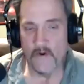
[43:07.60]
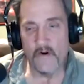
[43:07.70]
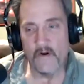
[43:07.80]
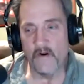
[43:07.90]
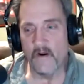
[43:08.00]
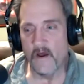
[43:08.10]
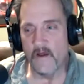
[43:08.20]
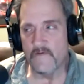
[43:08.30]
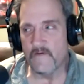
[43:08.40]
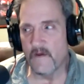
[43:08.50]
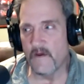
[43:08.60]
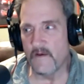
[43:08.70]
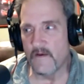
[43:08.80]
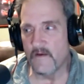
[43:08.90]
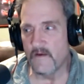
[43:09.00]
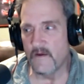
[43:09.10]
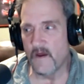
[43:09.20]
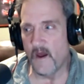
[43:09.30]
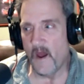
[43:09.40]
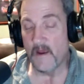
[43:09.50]
her, I said,
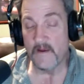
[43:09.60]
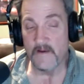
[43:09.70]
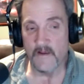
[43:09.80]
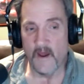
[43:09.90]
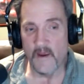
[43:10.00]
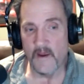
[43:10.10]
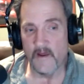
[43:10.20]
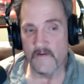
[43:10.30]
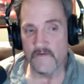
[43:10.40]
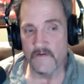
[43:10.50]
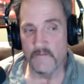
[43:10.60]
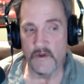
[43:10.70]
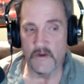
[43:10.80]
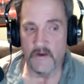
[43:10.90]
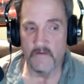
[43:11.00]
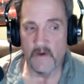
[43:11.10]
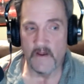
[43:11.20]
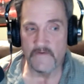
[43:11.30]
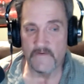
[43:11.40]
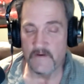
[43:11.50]
I honestly believe
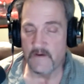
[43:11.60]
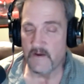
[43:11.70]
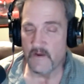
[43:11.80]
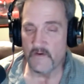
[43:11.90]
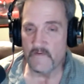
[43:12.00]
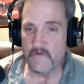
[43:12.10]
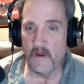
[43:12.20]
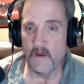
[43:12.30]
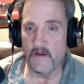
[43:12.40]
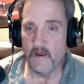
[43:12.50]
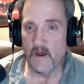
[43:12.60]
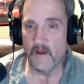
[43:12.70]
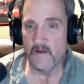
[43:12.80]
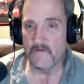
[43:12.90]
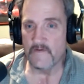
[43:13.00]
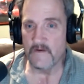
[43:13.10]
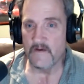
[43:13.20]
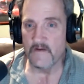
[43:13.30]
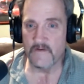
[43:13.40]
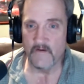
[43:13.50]
I seen the other side. I
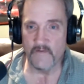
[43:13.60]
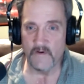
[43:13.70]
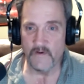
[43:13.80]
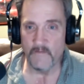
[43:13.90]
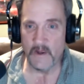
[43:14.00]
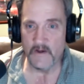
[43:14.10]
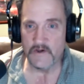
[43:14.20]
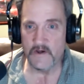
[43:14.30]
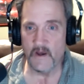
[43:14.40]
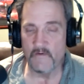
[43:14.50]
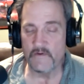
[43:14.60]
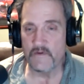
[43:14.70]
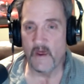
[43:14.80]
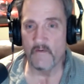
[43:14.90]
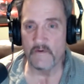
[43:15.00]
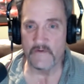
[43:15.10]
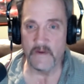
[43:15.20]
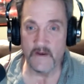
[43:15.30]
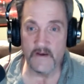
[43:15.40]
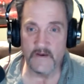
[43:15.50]
seen a different dimension. I was
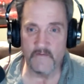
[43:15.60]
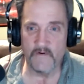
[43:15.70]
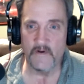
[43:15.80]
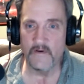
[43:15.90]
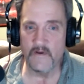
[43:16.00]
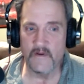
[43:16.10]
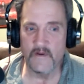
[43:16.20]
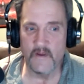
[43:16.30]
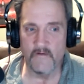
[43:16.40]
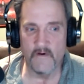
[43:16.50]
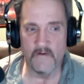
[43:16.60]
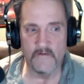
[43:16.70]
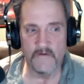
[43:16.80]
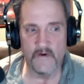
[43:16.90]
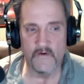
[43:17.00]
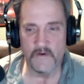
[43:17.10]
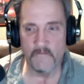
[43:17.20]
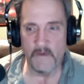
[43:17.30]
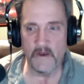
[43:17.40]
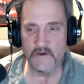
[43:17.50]
in a different
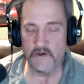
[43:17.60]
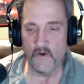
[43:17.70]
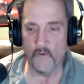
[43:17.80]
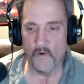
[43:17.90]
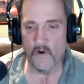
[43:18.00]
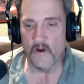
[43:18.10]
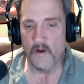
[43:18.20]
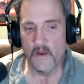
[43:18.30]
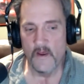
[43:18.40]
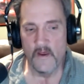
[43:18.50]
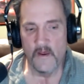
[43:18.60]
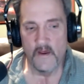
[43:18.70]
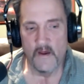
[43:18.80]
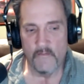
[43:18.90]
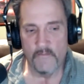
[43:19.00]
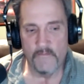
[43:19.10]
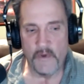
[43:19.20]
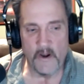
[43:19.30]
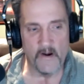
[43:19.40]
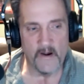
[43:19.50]
dimension or
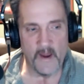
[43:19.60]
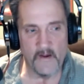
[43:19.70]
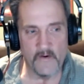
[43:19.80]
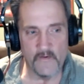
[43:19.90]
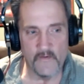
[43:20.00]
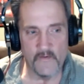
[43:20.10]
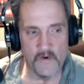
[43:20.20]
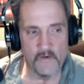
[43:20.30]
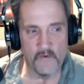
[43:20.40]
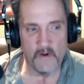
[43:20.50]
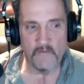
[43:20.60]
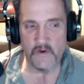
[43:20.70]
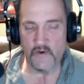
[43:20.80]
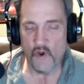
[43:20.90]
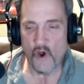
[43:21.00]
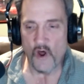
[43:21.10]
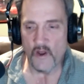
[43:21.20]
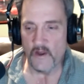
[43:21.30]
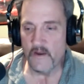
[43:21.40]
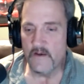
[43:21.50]
paired, I don't know whatever you
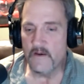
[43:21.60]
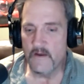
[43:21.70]
call it.